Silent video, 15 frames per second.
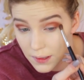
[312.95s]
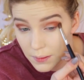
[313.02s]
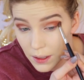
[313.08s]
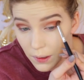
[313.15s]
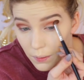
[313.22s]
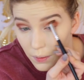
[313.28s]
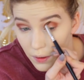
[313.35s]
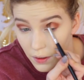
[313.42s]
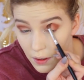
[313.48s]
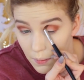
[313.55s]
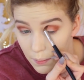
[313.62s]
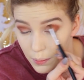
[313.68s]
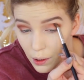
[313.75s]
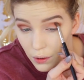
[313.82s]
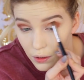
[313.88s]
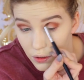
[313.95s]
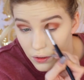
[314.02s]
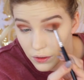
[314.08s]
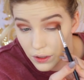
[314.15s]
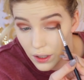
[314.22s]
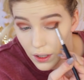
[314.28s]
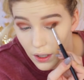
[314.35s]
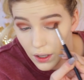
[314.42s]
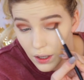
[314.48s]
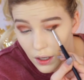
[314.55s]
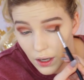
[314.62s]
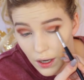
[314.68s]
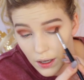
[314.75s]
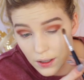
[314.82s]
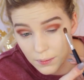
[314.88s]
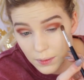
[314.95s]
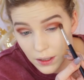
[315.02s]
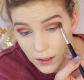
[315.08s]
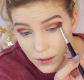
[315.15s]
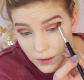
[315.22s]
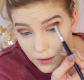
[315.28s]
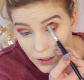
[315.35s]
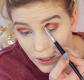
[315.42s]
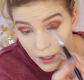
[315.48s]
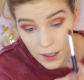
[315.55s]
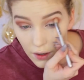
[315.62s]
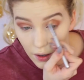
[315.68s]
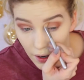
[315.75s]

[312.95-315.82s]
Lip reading: to be a really bold look.